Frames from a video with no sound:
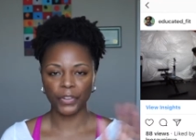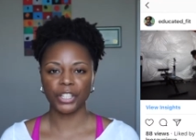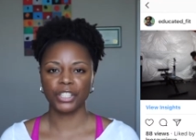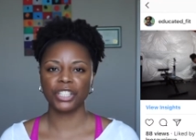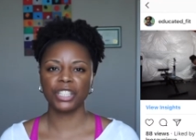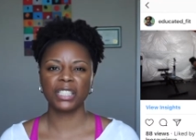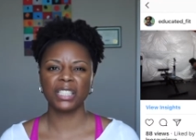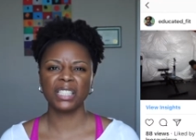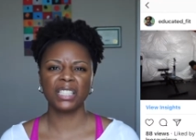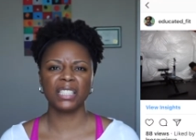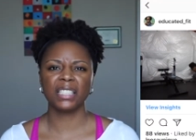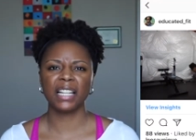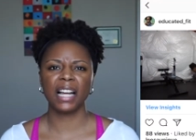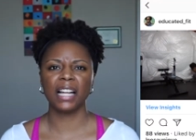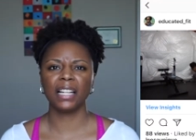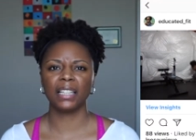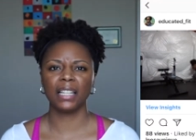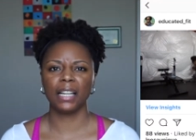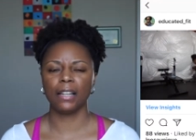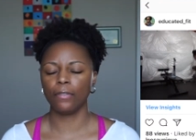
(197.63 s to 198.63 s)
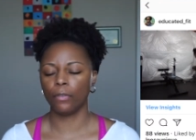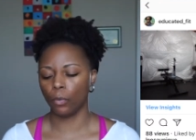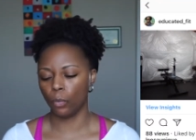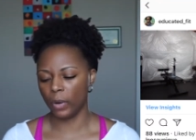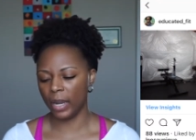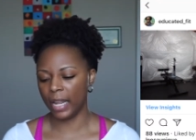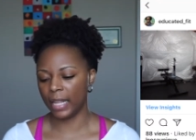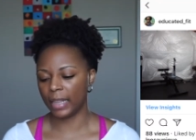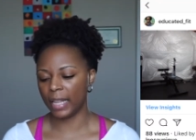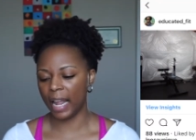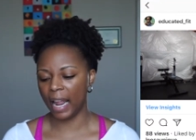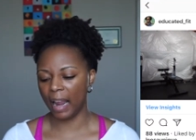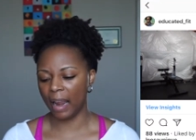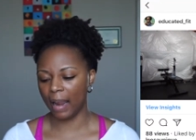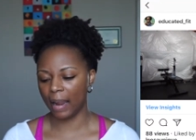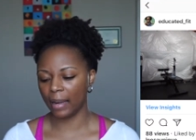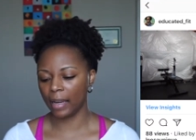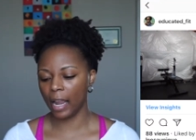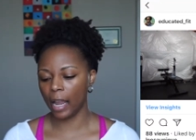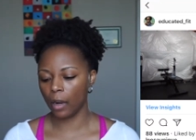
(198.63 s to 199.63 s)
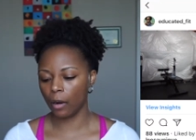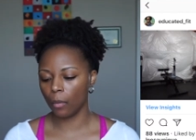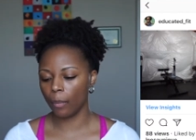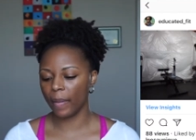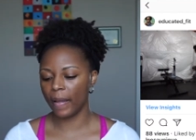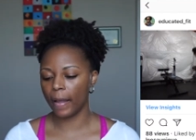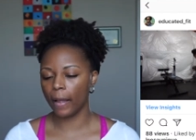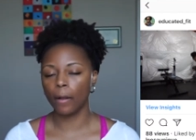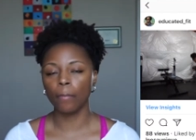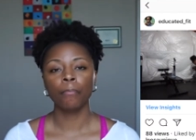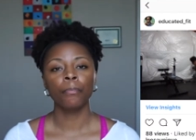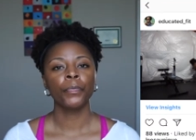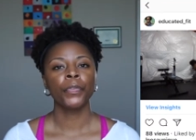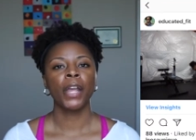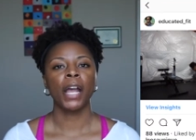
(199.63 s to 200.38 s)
just a deadlift with a kettlebell.